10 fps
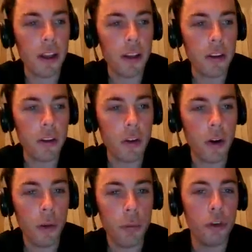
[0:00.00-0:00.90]
like
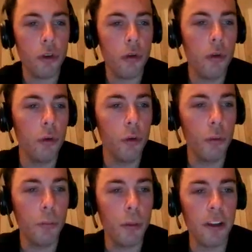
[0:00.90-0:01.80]
up
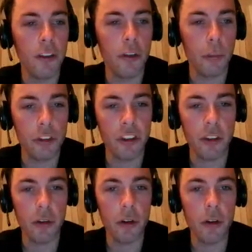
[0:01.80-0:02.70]
to place number
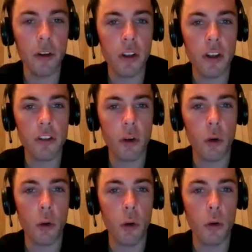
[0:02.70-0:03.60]
7. It's
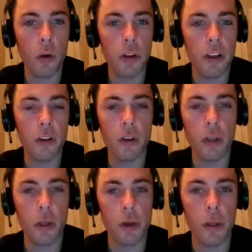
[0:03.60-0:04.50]
all in
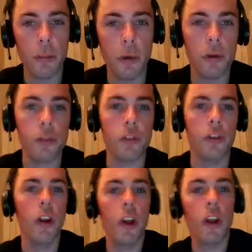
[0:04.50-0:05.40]
30 points.
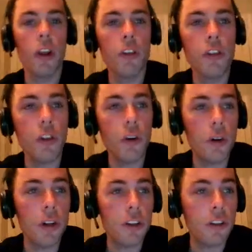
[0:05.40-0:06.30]

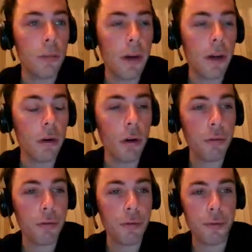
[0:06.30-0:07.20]
So it's a matter
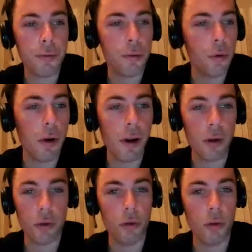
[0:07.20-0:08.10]
of 1
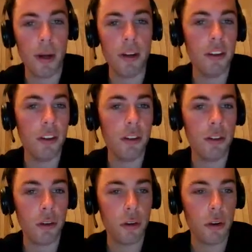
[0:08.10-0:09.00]
or 2
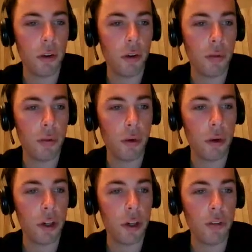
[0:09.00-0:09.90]
races
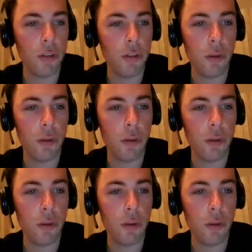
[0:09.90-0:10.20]
for even